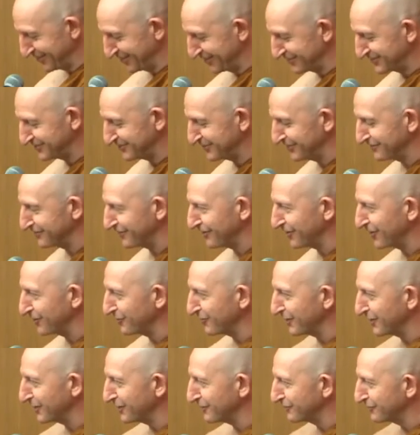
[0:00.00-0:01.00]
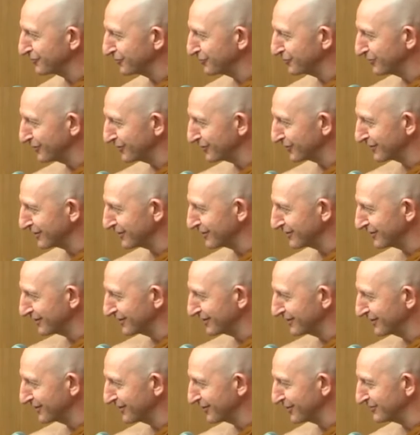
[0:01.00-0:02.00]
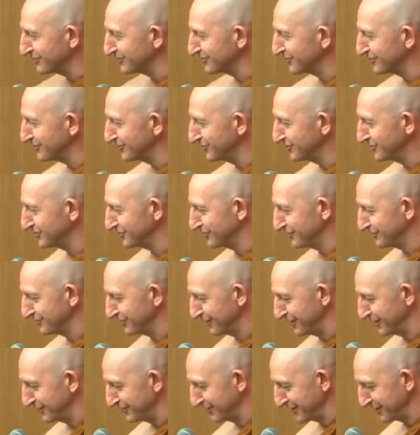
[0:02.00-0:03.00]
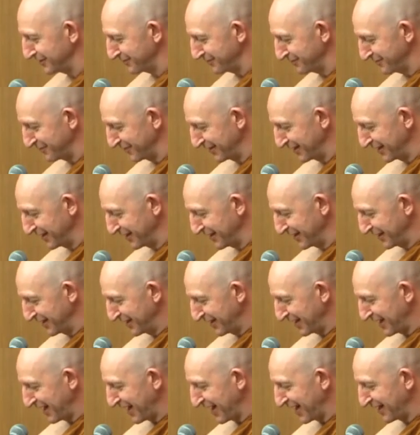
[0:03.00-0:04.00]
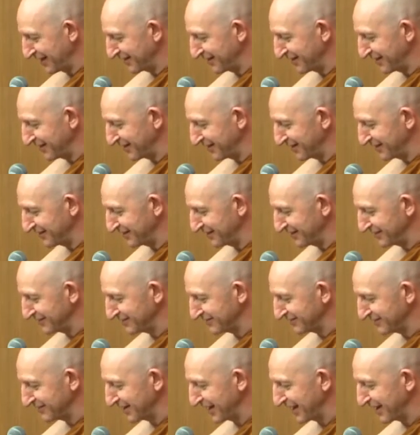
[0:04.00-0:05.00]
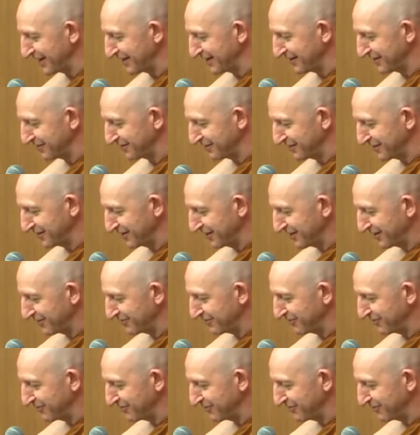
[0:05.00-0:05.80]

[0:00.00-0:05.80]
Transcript: So, this is a very wonderful book, Constitution for Living. And uh, these 10